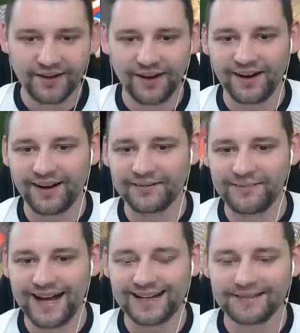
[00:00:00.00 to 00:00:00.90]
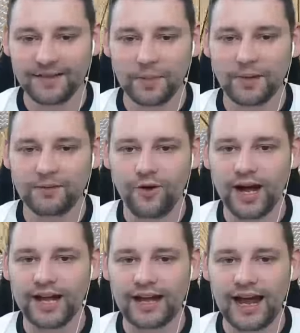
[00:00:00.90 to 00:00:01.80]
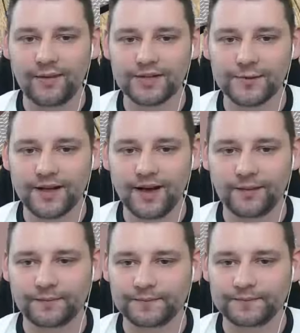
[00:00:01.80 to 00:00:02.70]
Oh, man. Right, how much we got?